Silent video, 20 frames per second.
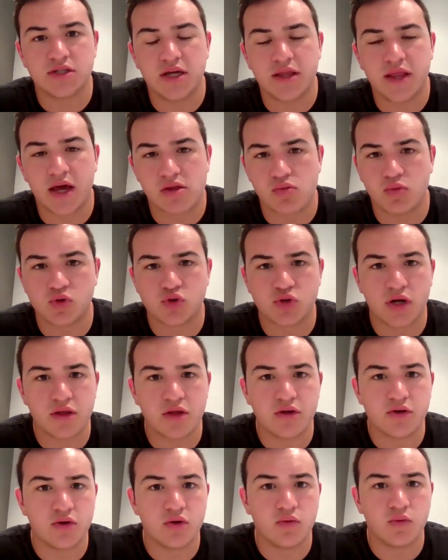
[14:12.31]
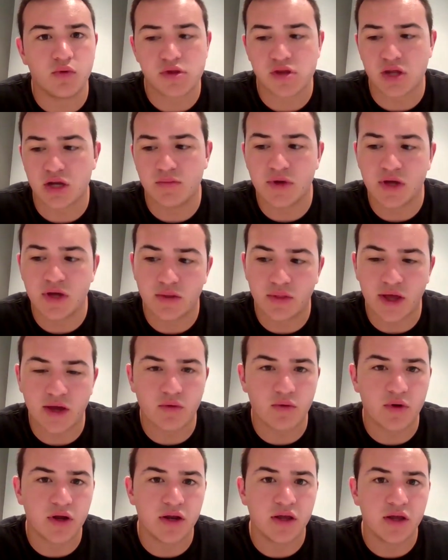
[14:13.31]
And that's what we're trying to do, where it's going to be
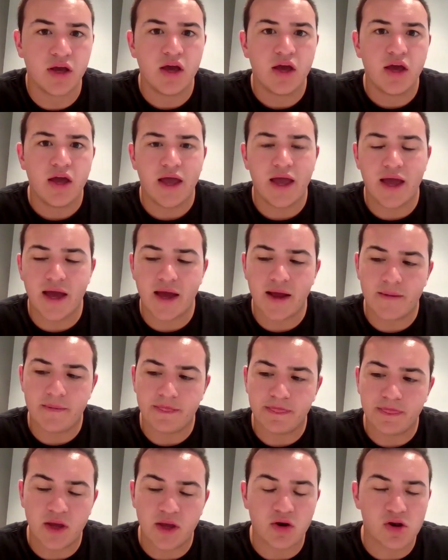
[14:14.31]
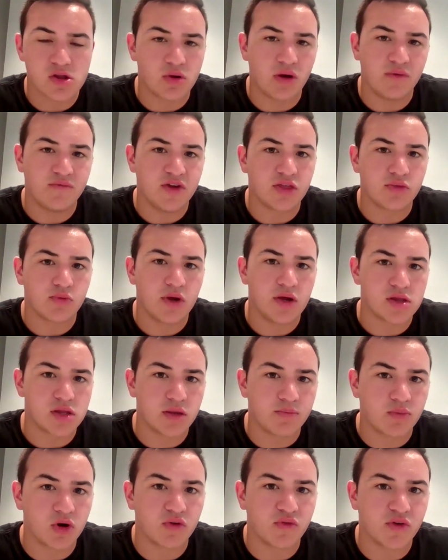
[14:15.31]
liquid. And Uniswap V3 is
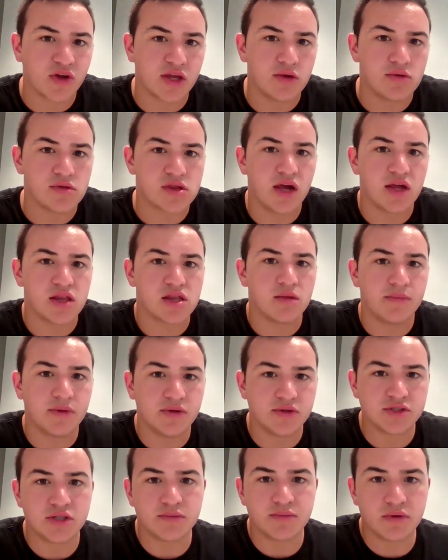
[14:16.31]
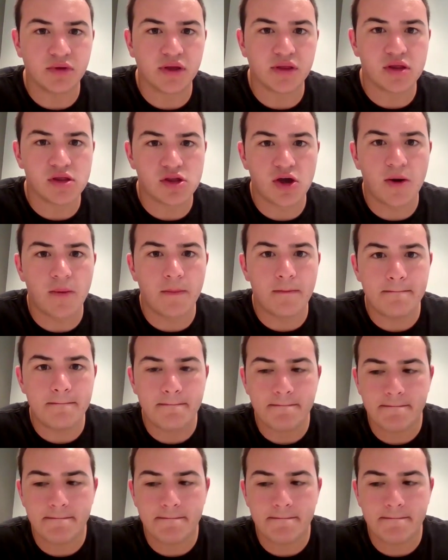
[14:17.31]
a perfect use case that builds something like this out.